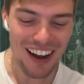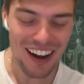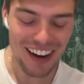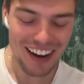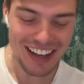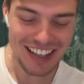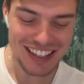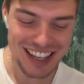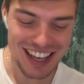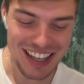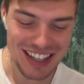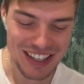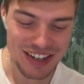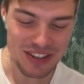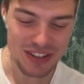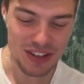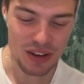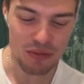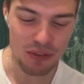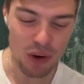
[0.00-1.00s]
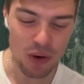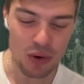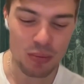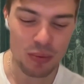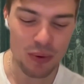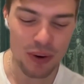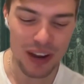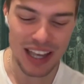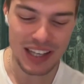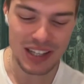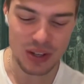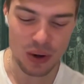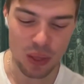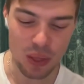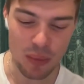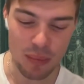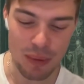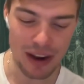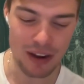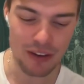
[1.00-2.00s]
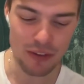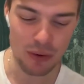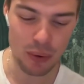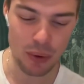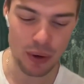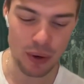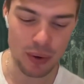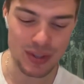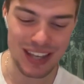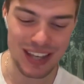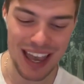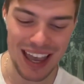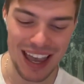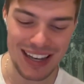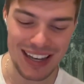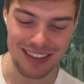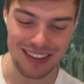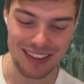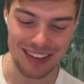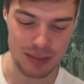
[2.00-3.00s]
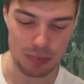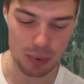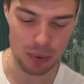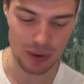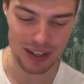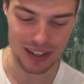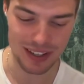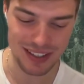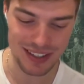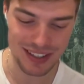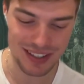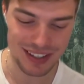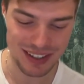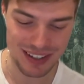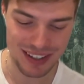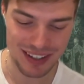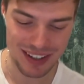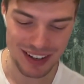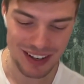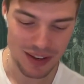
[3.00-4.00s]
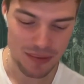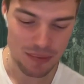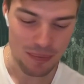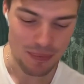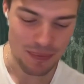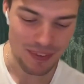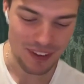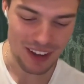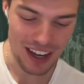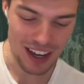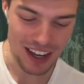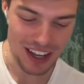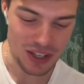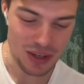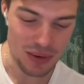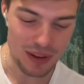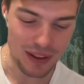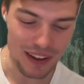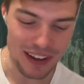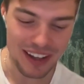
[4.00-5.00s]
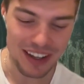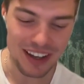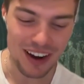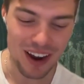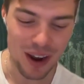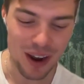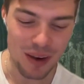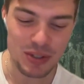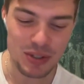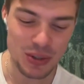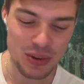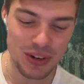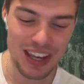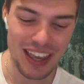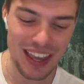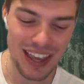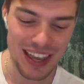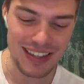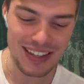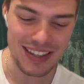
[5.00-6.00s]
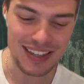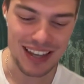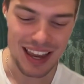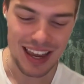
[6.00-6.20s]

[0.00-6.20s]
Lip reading: I said, so Voldemort isn't on the back of Quirrell's head at this point. And you were like, I'm sure he is.